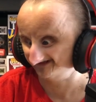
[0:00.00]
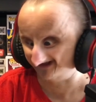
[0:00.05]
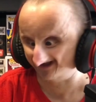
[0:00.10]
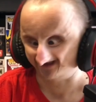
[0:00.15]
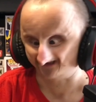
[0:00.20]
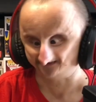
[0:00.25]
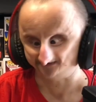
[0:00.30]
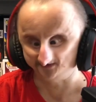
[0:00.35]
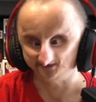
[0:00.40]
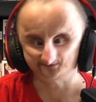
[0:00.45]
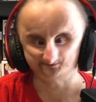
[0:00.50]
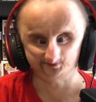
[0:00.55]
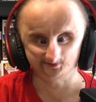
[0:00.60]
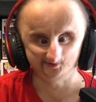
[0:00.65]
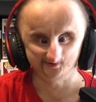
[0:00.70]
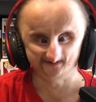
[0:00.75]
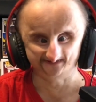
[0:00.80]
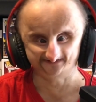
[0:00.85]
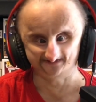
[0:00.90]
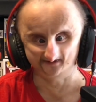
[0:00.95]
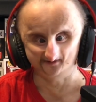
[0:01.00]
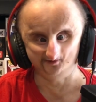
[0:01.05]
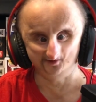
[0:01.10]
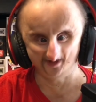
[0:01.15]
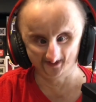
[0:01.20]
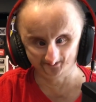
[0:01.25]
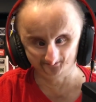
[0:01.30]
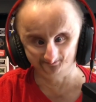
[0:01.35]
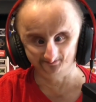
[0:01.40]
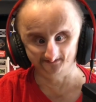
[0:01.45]
At this point, they're
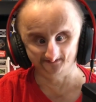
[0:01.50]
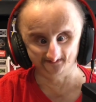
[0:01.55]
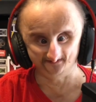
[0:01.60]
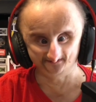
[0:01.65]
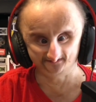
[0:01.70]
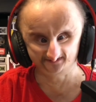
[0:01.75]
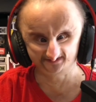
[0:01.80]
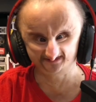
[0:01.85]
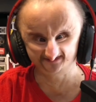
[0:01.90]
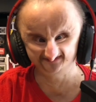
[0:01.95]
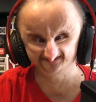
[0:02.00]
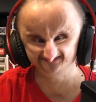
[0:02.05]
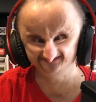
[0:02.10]
lesbians.